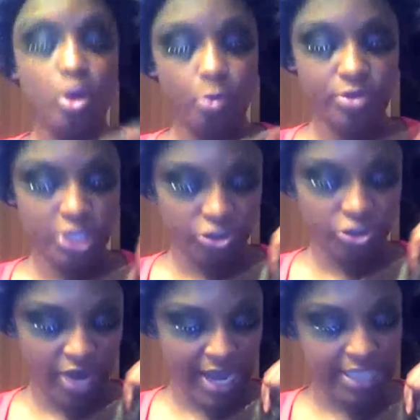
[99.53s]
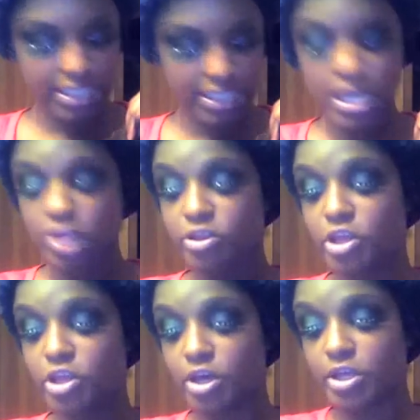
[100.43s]
with the tracks.
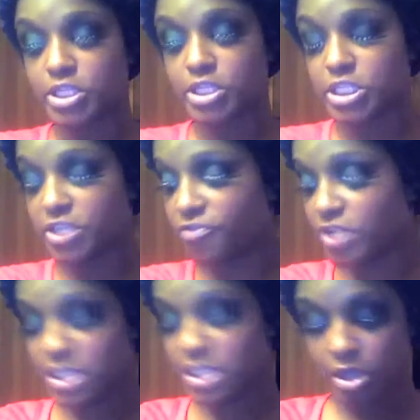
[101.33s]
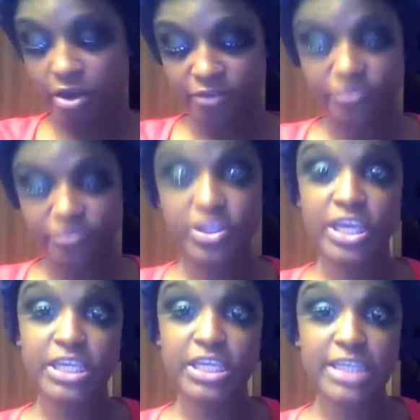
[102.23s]
The difference of
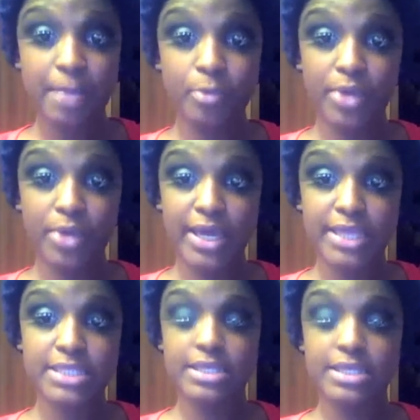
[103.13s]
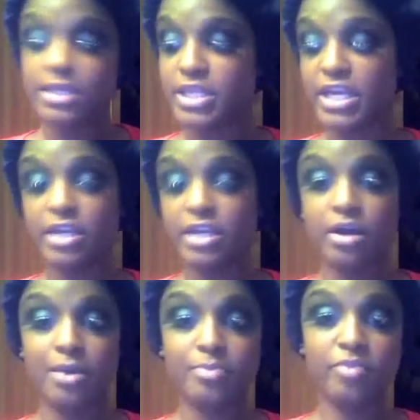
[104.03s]
these type of wigs than
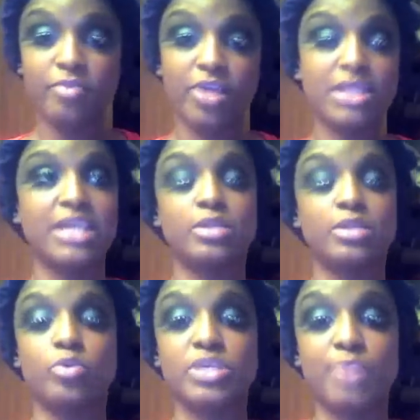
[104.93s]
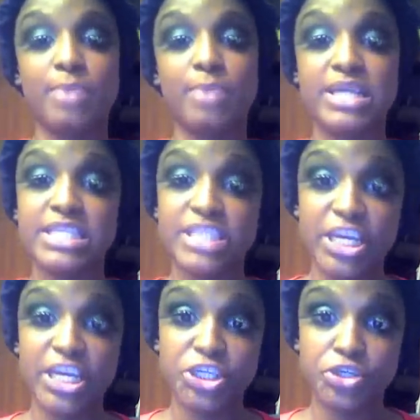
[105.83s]
the regular, like the ones made by
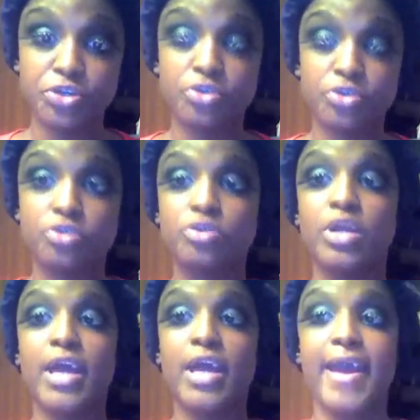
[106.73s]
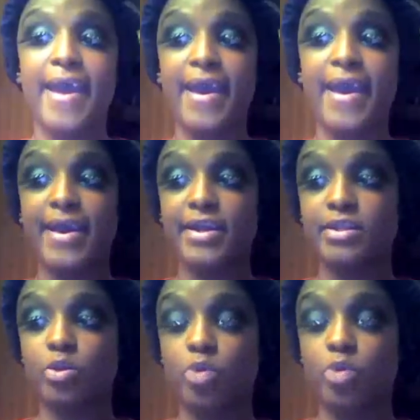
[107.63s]
Sensational
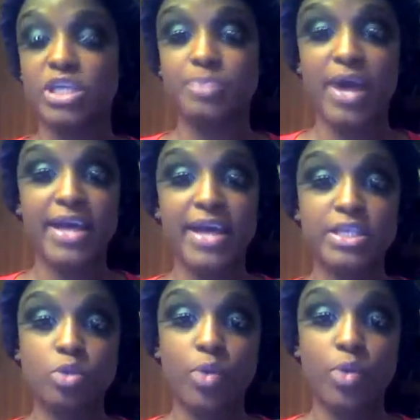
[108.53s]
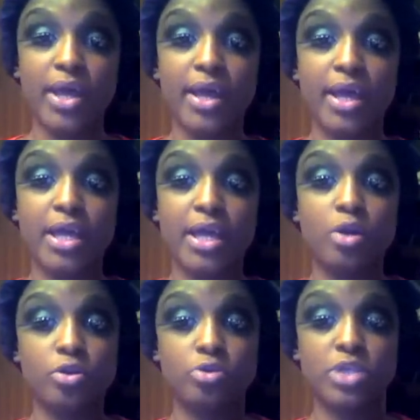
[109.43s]
and the ones by It's a Wig and
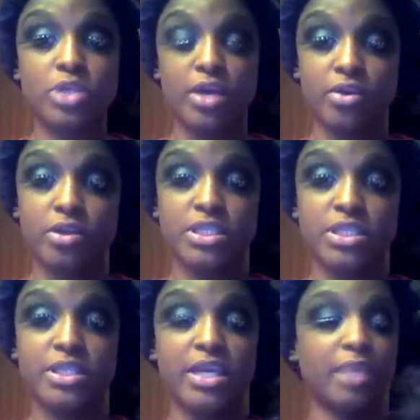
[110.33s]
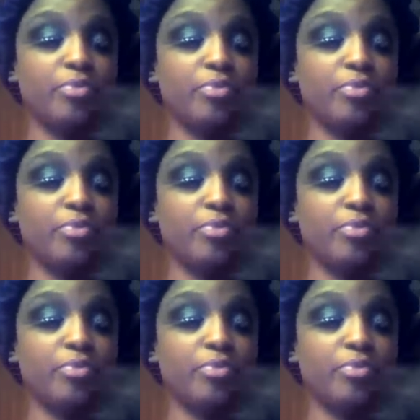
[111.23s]
all those other synthetic